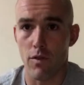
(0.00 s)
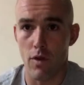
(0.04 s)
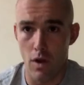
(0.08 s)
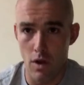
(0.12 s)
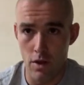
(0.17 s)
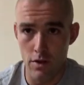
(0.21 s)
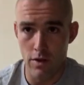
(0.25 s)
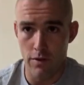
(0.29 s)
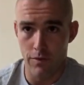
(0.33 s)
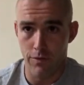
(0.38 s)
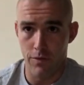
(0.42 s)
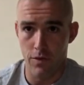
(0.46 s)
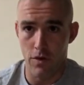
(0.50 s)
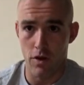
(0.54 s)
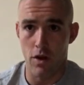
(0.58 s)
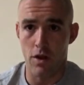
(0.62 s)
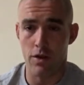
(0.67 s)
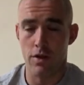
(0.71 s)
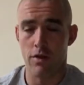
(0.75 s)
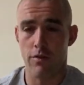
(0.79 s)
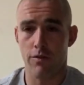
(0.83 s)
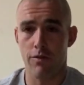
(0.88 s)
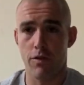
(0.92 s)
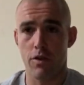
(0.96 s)
On your,
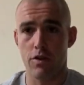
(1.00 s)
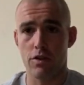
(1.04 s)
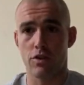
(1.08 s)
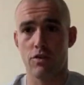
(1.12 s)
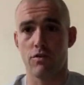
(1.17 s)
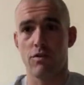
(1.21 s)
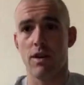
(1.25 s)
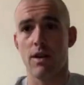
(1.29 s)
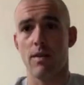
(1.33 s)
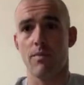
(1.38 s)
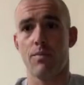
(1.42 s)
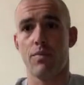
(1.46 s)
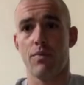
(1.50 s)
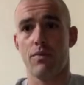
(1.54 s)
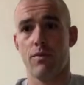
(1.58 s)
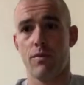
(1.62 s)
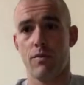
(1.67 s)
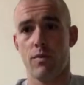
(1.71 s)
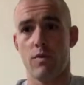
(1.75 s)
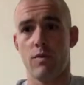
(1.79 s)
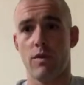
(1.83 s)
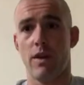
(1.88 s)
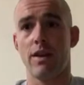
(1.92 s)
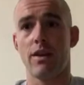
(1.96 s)
on your first grip,
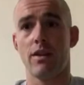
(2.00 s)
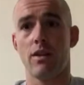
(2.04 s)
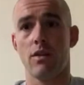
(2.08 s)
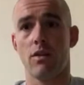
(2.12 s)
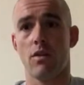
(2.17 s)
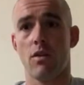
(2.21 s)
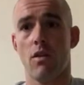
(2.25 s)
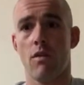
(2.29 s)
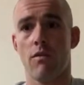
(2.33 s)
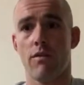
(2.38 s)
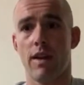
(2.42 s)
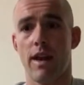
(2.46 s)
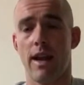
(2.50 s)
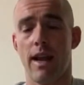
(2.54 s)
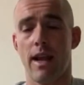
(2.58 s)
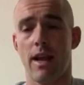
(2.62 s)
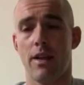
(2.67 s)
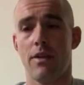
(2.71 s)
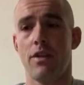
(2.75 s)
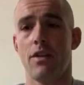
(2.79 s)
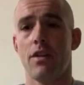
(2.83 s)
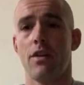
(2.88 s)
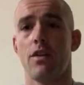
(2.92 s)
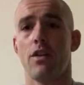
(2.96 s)
your regular
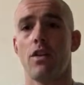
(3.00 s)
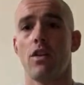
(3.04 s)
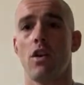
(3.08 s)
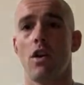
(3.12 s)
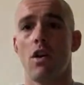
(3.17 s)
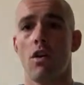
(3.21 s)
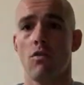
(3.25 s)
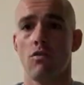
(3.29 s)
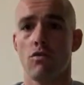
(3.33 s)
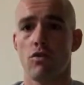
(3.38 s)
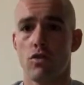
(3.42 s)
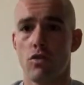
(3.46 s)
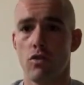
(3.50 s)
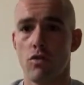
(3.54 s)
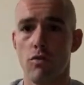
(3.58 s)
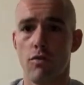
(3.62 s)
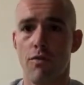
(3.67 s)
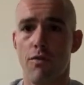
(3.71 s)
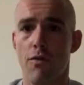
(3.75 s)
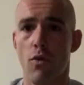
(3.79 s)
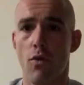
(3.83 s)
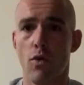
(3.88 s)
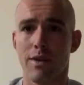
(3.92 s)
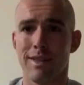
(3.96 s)
overhand, you're going to go 2,
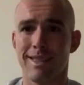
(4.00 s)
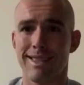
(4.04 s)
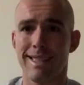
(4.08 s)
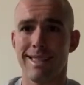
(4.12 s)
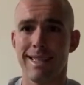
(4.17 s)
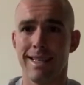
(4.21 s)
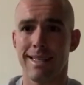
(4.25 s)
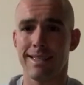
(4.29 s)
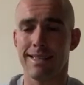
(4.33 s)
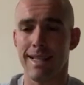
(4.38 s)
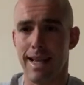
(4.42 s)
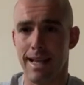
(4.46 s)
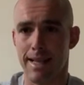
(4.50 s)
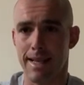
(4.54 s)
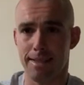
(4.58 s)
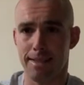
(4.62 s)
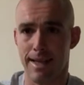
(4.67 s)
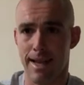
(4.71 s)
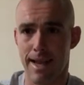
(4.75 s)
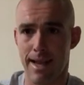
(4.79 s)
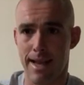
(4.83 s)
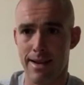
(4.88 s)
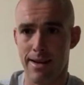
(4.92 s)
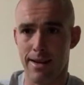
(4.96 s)
4, 6, 8,
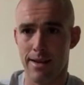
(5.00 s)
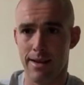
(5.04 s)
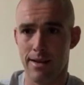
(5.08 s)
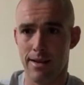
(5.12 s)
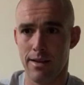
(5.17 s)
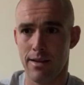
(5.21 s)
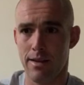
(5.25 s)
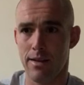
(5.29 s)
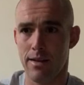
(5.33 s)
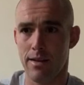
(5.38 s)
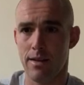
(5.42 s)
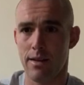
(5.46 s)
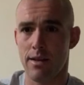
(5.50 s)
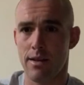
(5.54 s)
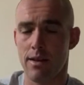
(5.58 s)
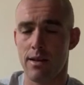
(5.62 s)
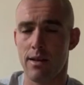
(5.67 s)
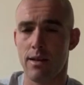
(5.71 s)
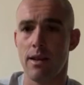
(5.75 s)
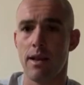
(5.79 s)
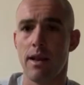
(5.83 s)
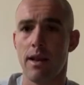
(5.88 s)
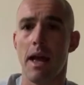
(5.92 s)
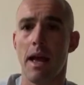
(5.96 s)
10,
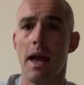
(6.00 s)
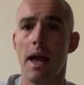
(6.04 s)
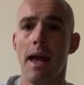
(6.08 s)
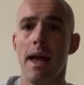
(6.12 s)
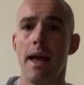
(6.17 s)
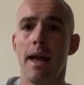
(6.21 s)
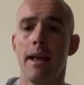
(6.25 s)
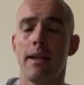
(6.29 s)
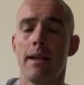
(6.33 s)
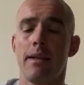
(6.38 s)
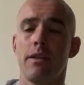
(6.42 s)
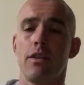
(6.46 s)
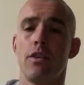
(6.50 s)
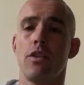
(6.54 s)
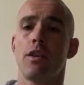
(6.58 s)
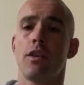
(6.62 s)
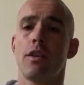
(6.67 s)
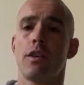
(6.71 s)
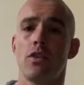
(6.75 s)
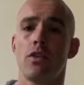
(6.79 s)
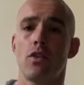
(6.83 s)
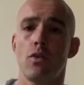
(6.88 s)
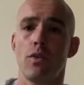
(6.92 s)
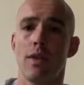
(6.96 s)
and you're
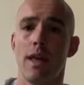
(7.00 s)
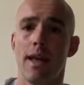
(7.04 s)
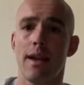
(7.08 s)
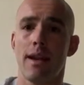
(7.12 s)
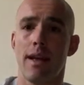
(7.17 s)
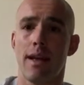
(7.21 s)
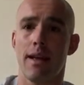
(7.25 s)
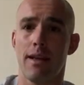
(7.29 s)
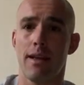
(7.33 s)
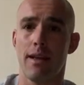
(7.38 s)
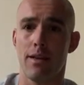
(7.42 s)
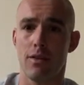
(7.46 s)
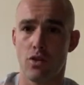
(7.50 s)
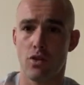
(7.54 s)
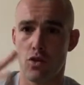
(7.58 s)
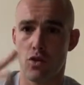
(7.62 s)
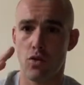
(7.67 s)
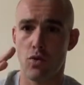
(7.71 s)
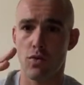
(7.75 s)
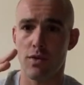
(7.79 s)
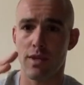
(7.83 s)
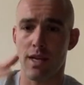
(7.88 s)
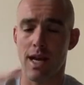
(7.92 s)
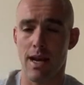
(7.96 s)
going to do that
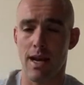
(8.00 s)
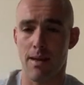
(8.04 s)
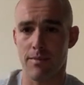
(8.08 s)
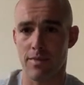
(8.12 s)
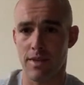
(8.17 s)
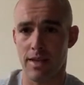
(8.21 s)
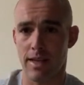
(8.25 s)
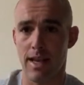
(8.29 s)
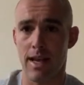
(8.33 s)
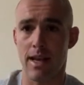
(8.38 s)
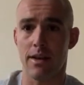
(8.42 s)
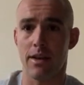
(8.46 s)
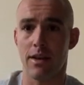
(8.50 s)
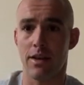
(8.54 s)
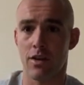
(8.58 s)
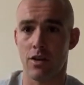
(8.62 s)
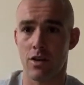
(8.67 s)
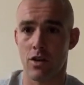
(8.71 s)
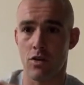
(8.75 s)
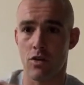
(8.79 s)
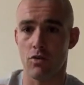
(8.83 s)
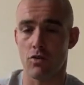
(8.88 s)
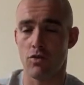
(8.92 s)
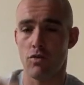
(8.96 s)
two times. Again, you're
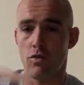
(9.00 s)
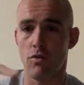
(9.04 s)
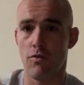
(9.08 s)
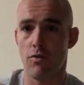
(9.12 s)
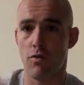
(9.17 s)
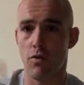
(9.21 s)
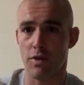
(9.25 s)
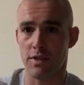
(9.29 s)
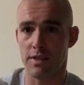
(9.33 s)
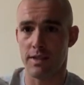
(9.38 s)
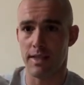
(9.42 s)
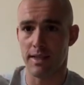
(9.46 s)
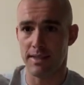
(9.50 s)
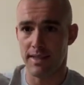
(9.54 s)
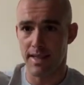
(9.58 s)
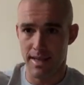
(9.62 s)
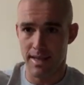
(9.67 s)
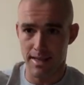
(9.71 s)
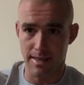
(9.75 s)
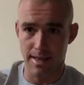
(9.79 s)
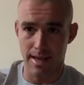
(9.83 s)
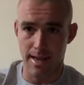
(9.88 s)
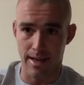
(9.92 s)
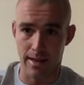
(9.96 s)
going to go 2, 4, 6,
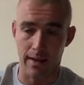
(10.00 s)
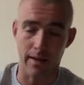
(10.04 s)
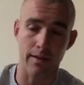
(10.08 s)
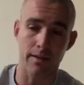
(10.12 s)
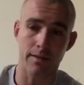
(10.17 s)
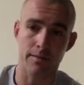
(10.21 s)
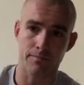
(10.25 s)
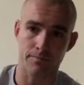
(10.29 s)
8, 10.